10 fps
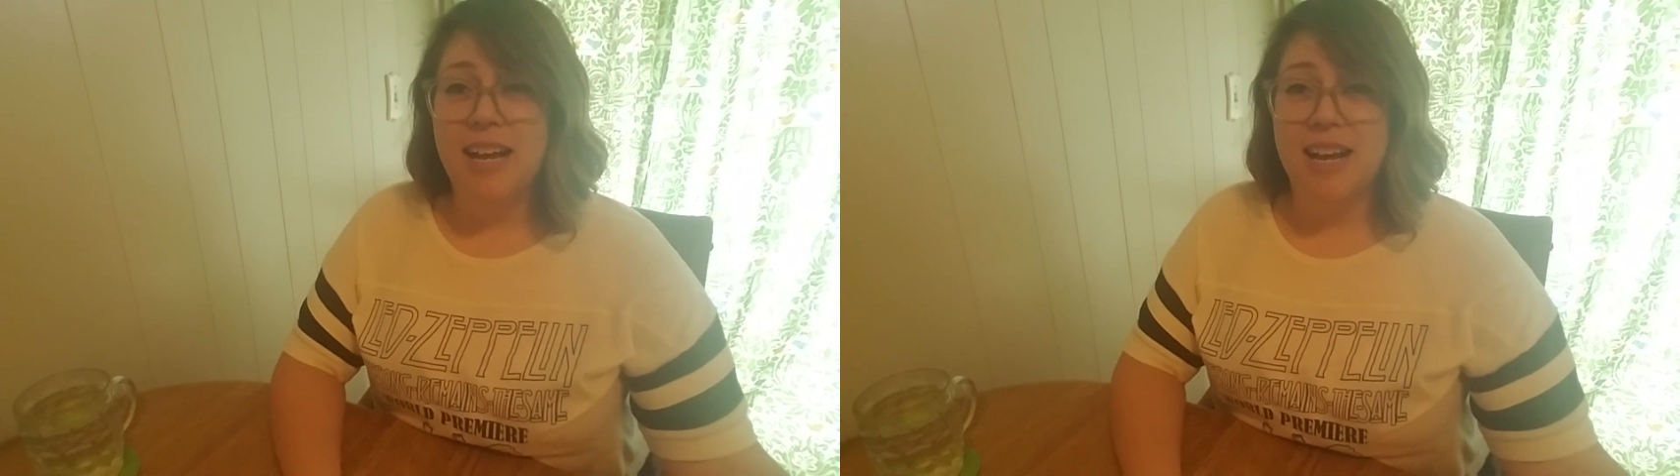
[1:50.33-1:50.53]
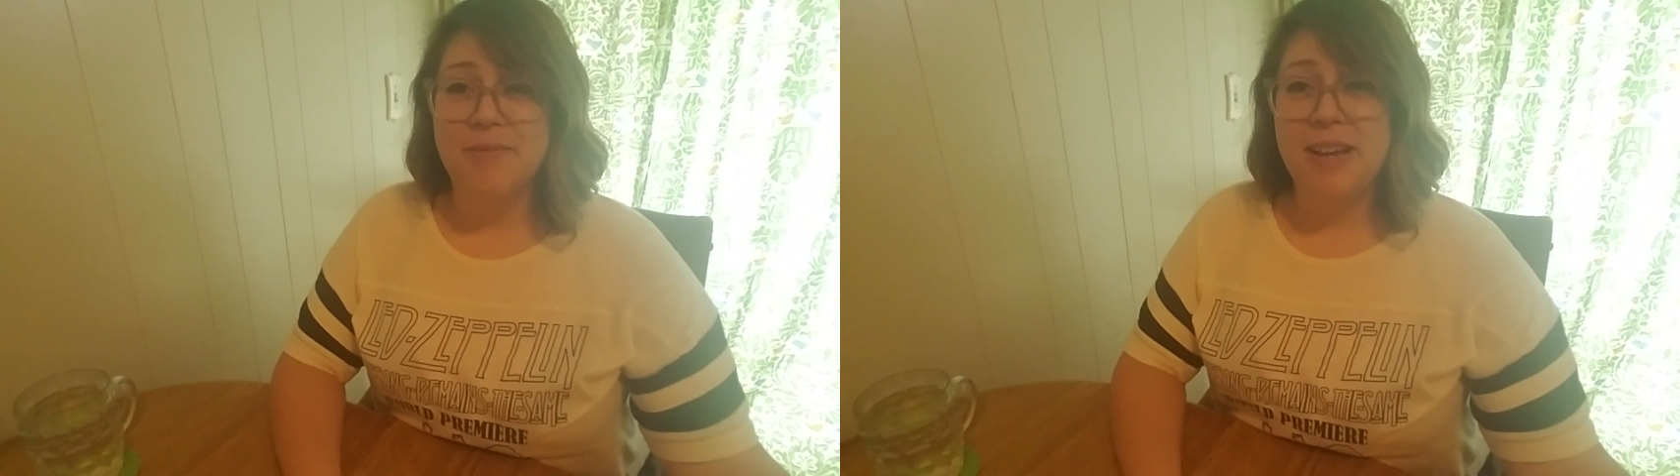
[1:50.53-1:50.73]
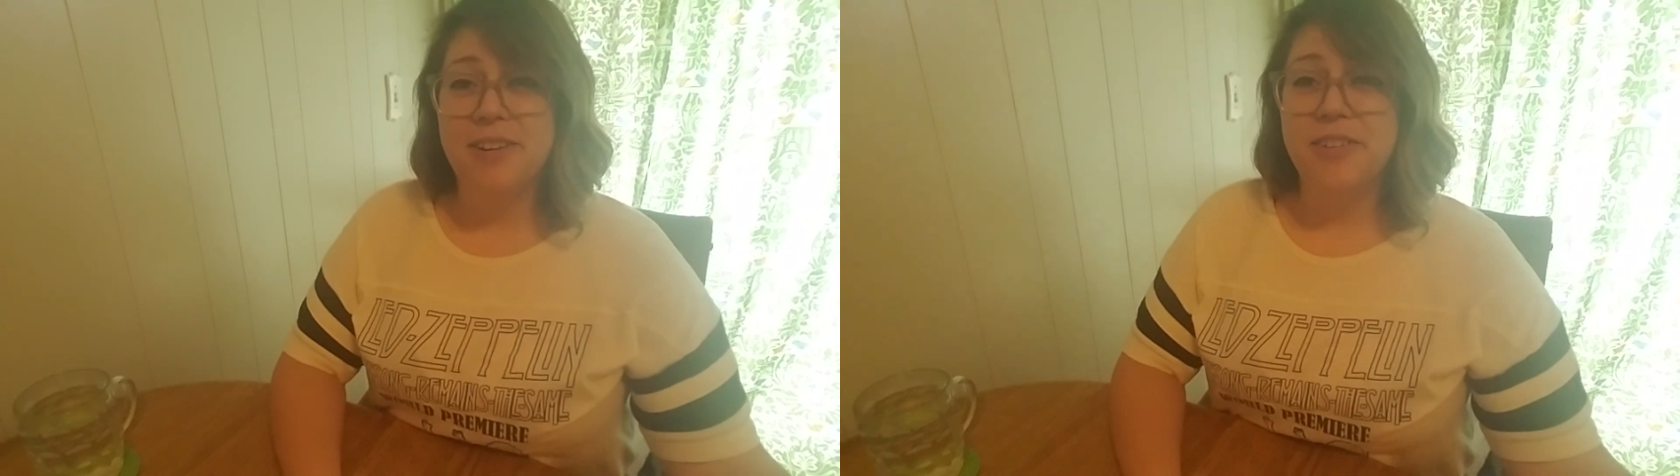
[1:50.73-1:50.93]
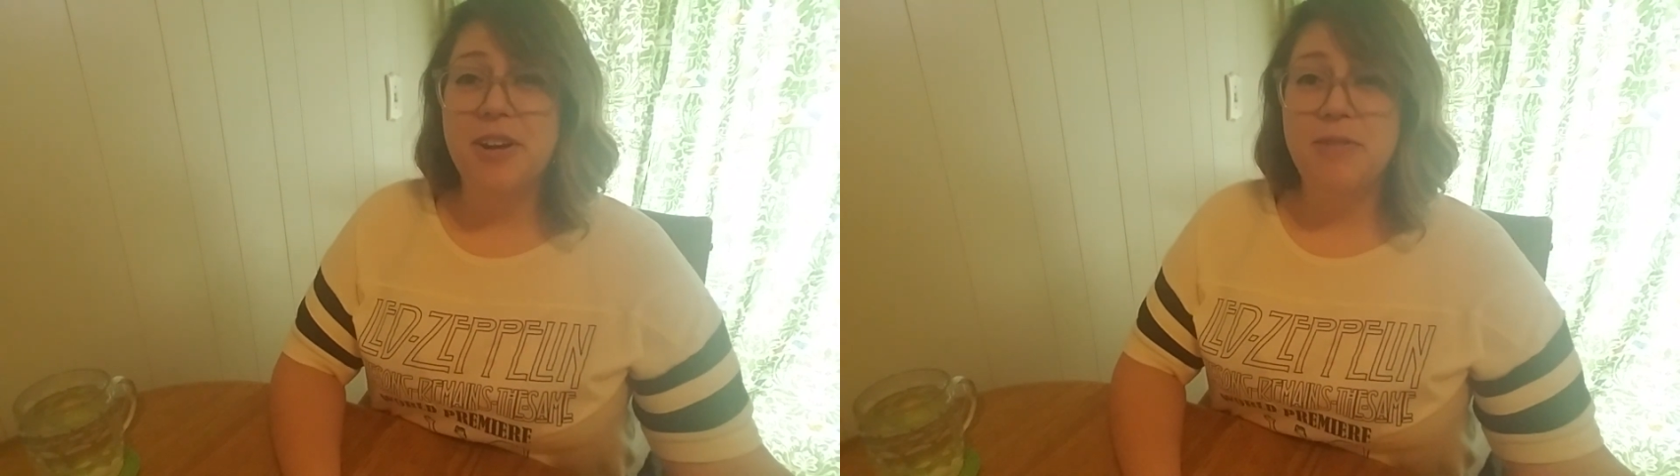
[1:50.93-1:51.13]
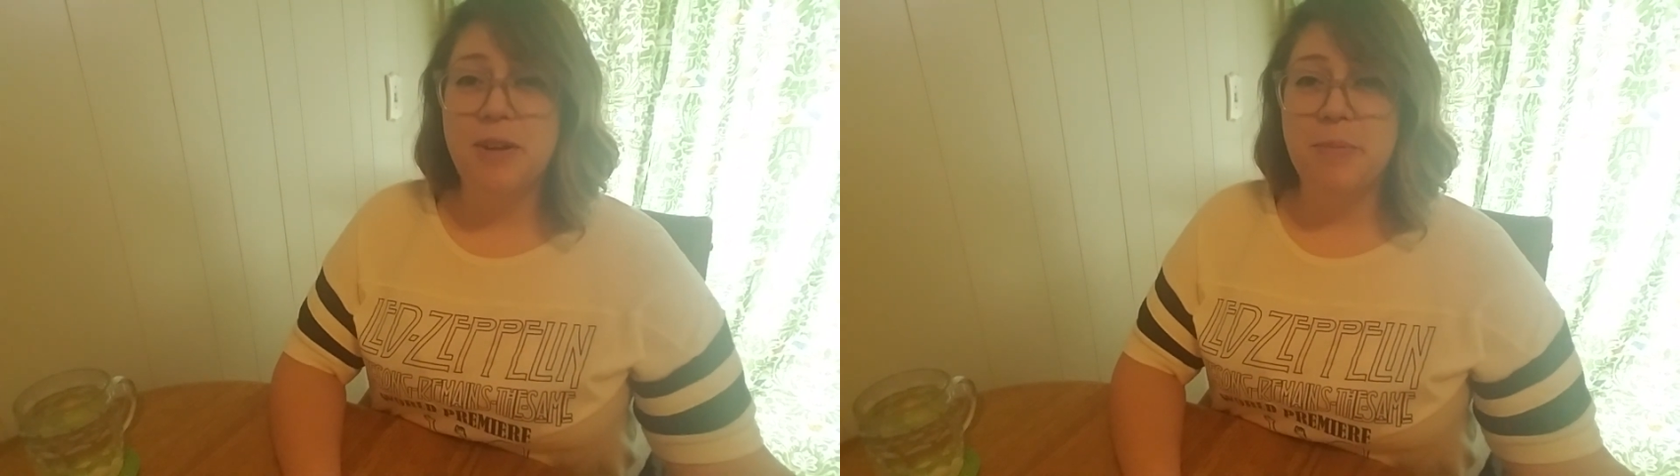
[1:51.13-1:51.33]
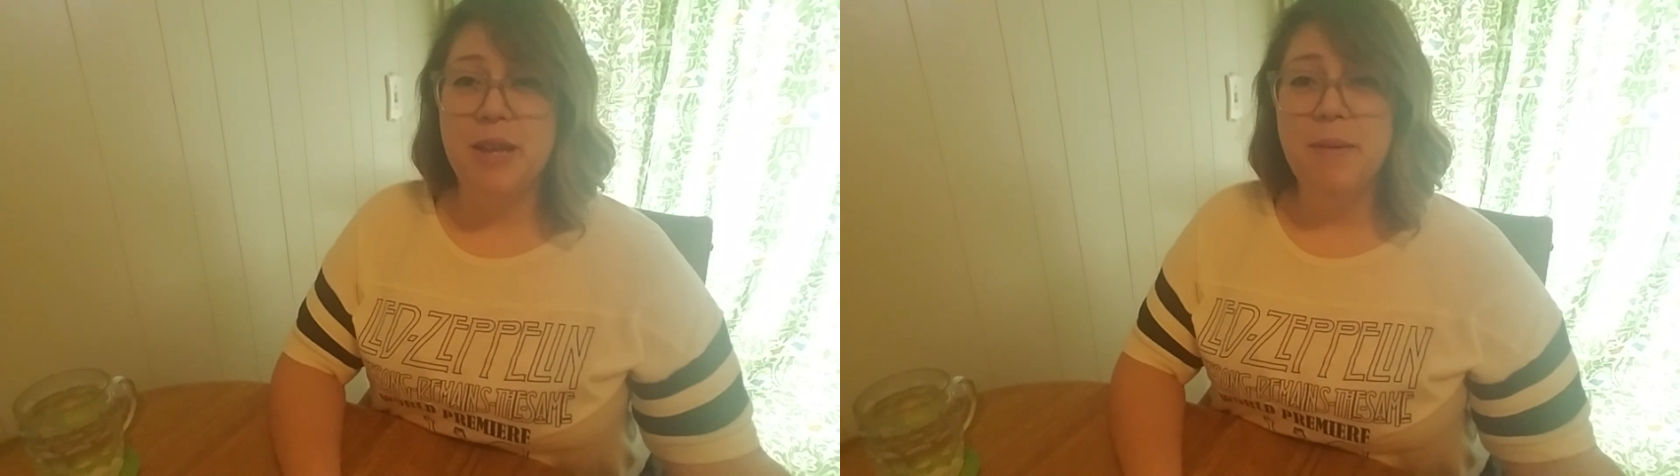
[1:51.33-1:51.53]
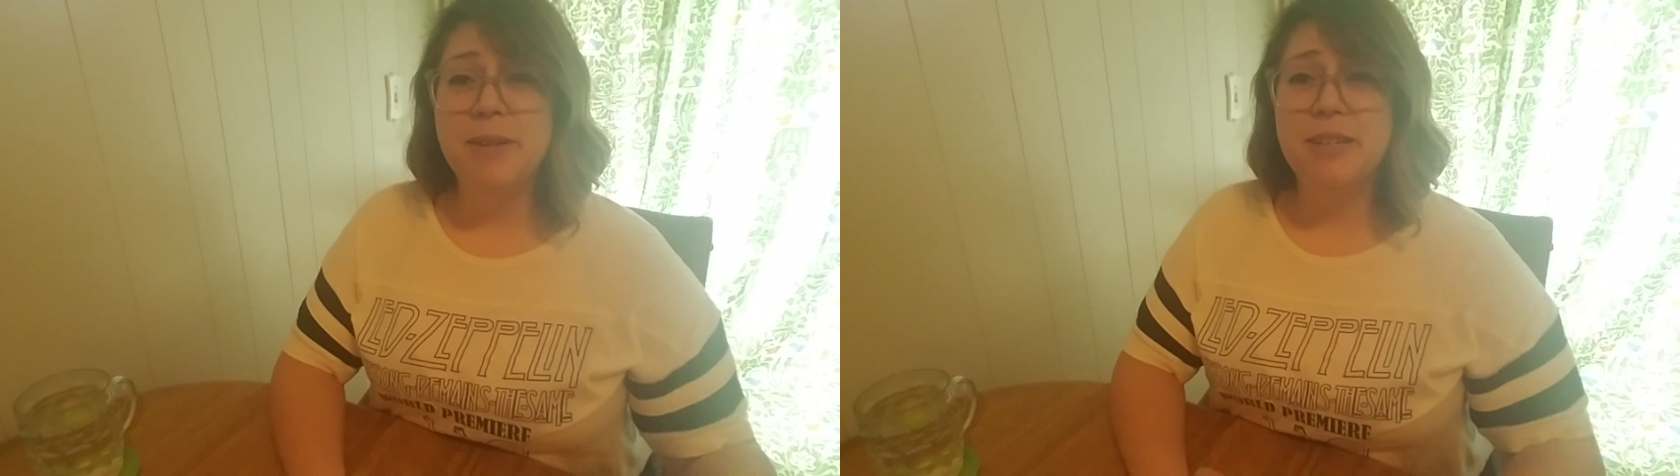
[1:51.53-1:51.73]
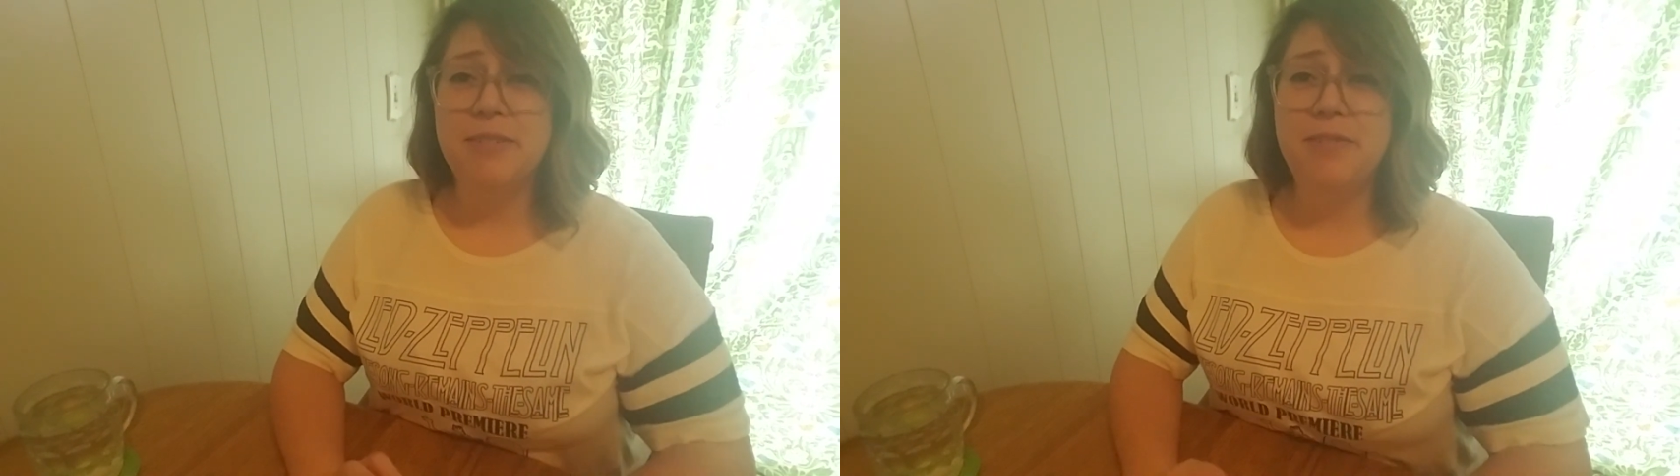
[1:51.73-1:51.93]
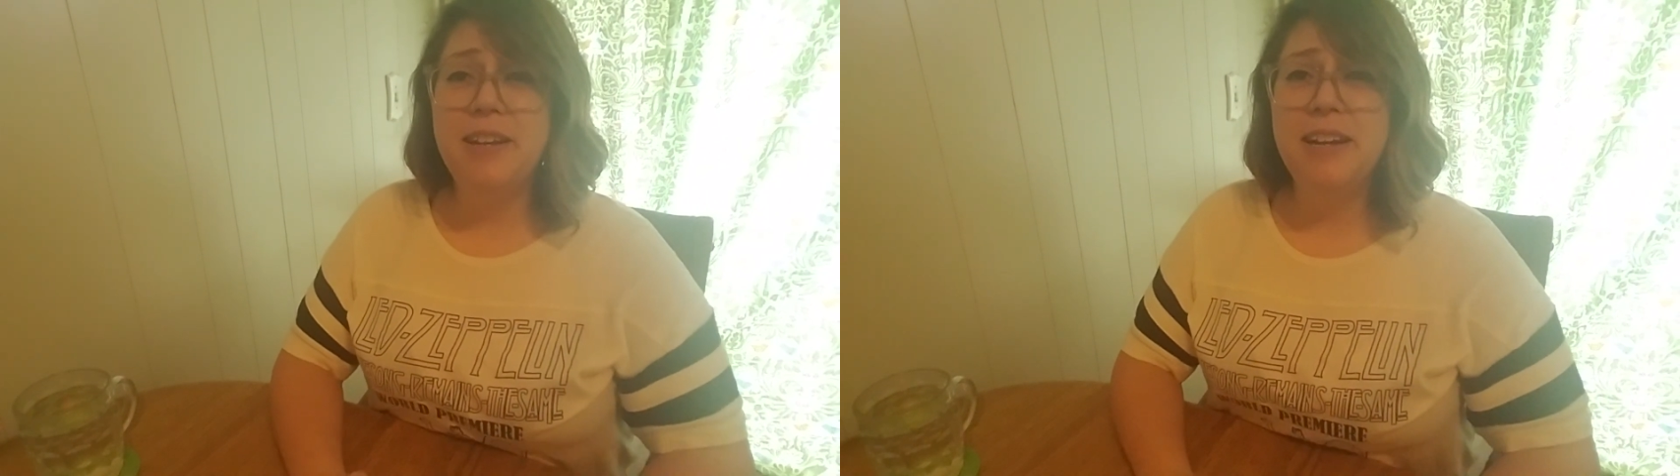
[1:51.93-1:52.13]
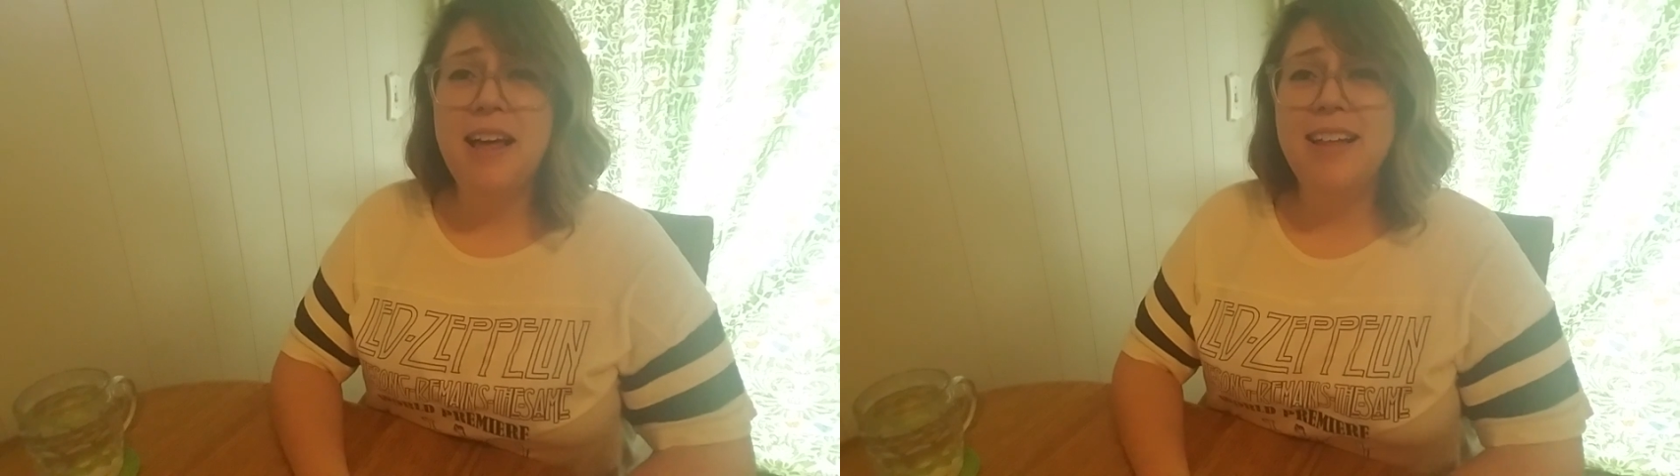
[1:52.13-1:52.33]
I don't know if I'll be able to fit
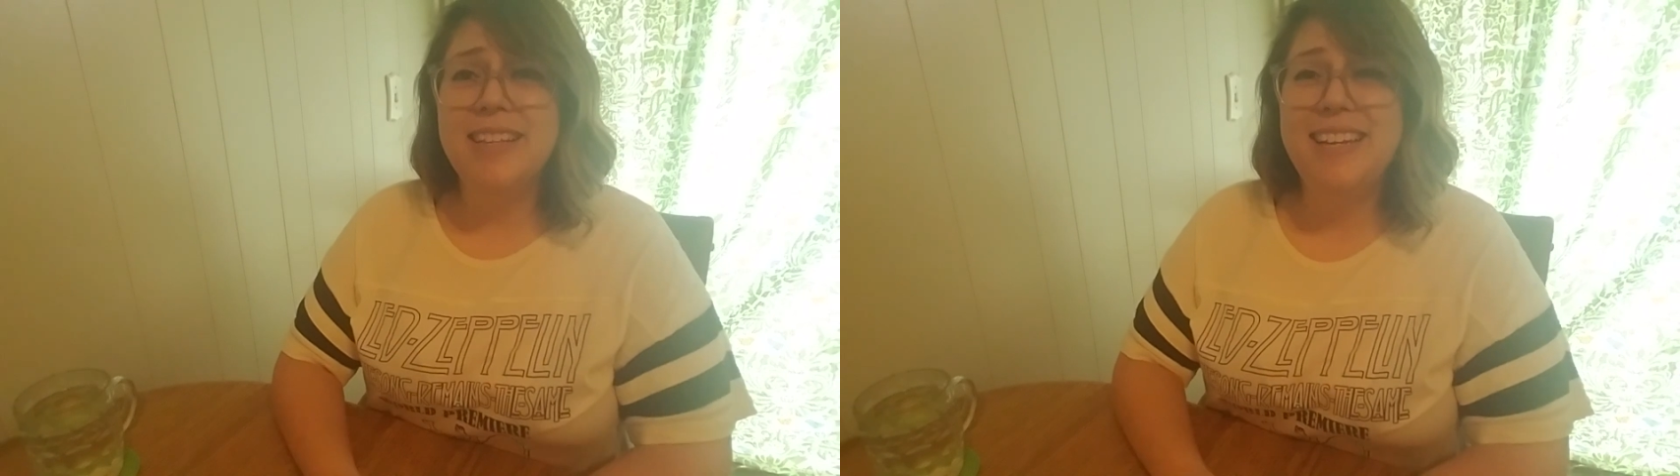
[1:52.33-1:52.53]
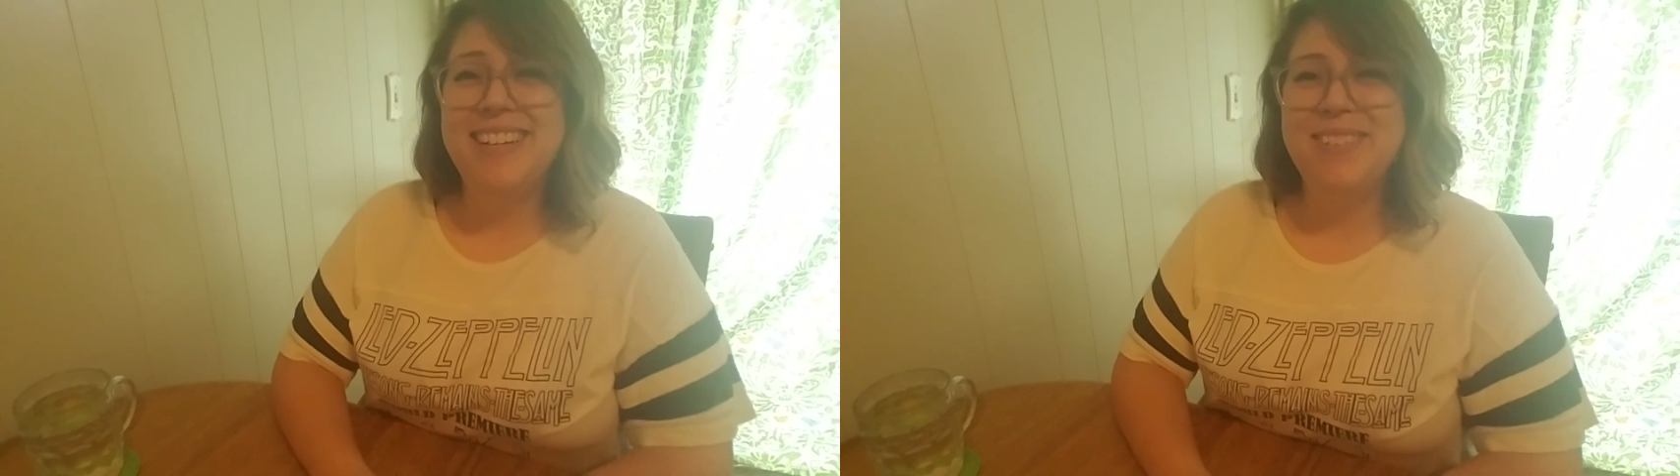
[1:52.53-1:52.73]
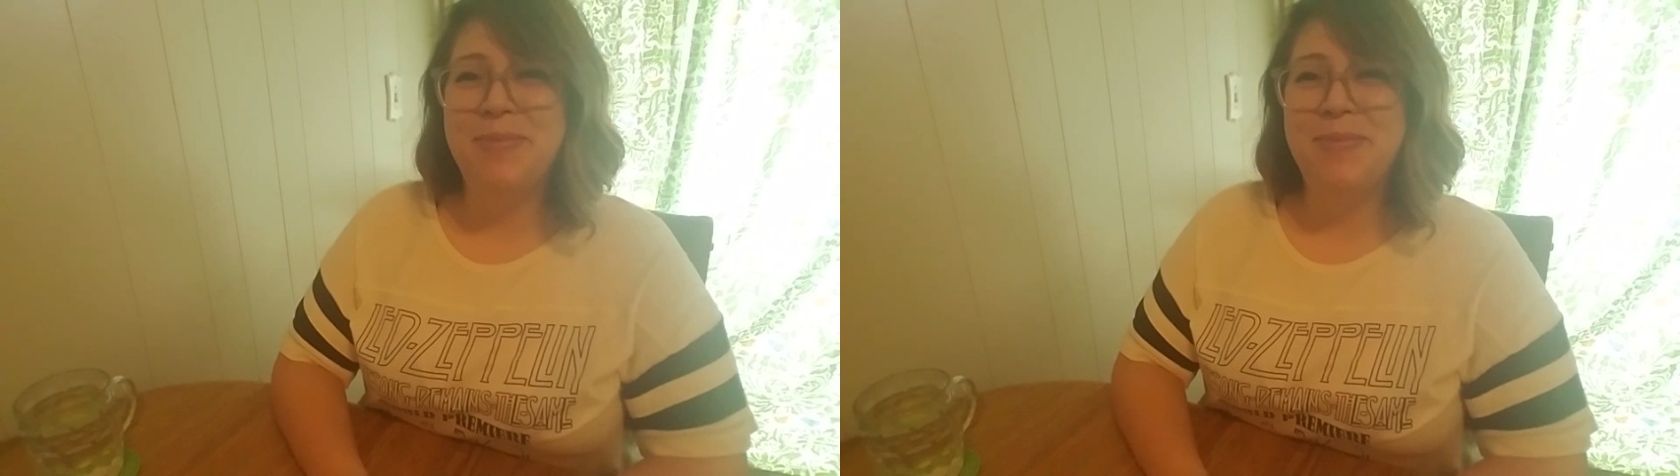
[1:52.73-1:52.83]
it all in,